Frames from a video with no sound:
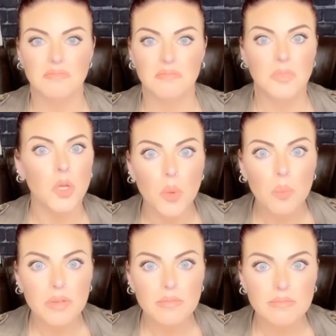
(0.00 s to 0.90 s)

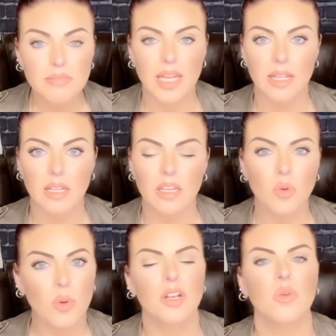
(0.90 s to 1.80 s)
Nope. And
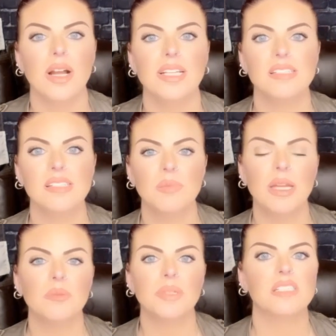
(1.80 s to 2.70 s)
you want to know why it doesn't
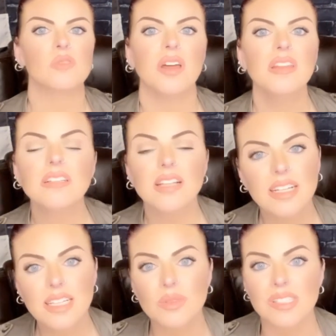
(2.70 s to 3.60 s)
matter? Because whether or
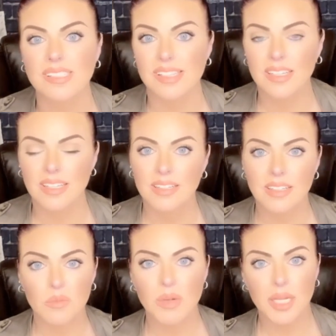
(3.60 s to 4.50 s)
not he was sick,
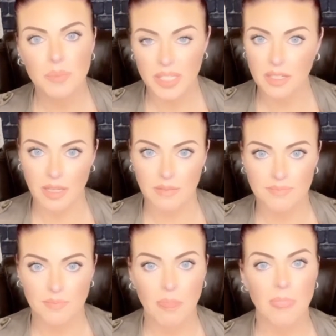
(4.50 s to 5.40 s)
in my
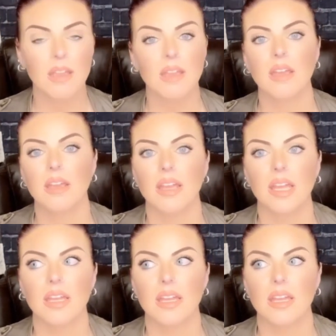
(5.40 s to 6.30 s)
opinion,
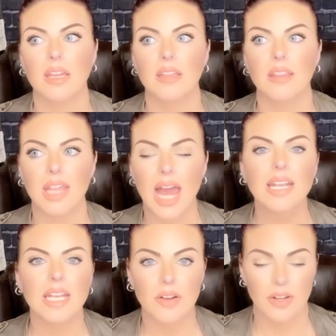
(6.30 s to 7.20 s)

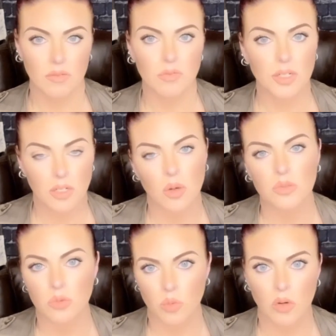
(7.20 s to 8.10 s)
that narrative would go
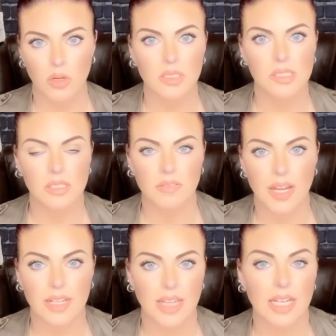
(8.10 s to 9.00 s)
towards the
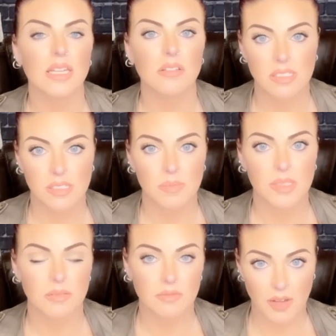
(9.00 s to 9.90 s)
fact that he
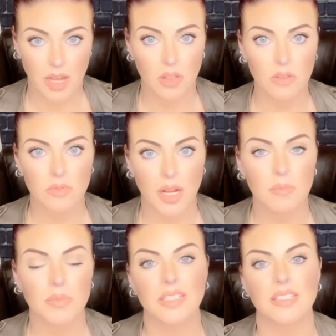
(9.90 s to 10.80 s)
slipped and fell,
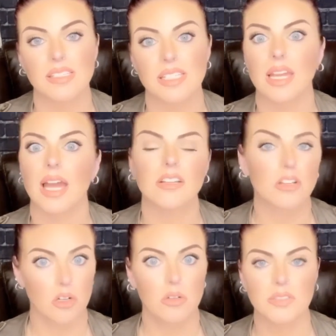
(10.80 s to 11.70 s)
right? Because he had
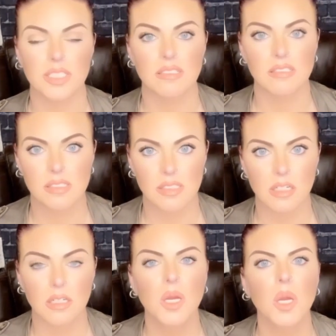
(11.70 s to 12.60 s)
COVID
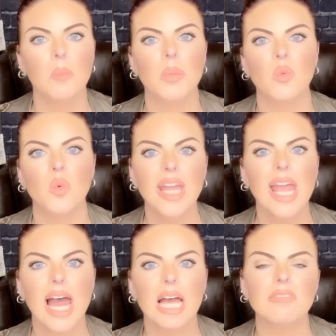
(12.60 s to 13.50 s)
still. But we
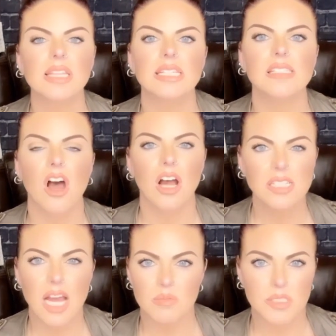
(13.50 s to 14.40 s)
have this
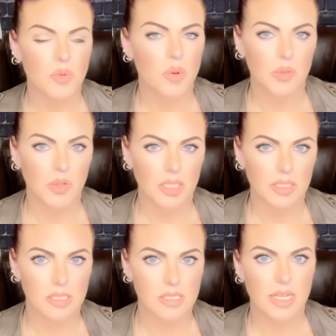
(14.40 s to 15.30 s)
autopsy report
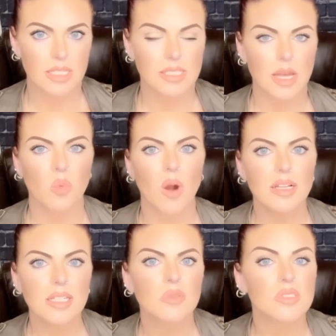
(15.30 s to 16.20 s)
that states that
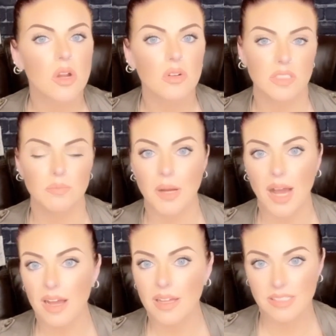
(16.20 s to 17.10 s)
while he was COVID
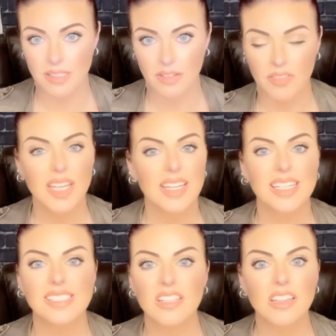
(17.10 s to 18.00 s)
positive,
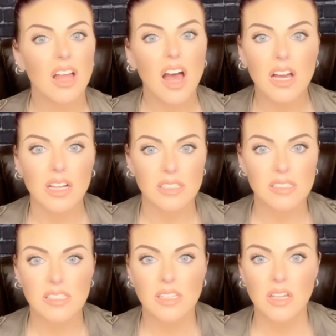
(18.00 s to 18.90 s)
his
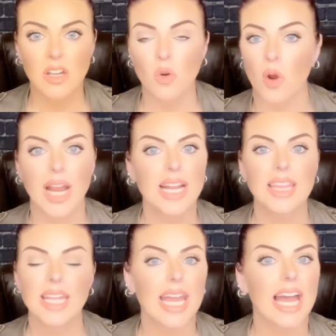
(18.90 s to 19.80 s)
lungs or
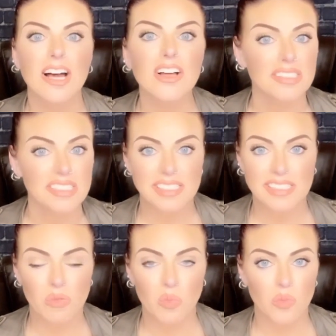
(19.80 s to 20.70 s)
anything
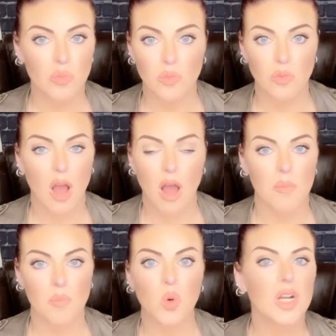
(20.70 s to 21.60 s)
else
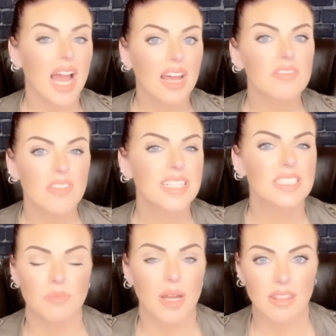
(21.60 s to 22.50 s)
were not
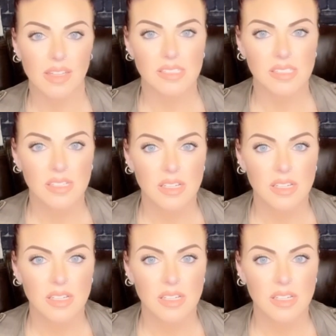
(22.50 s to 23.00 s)
affected by this.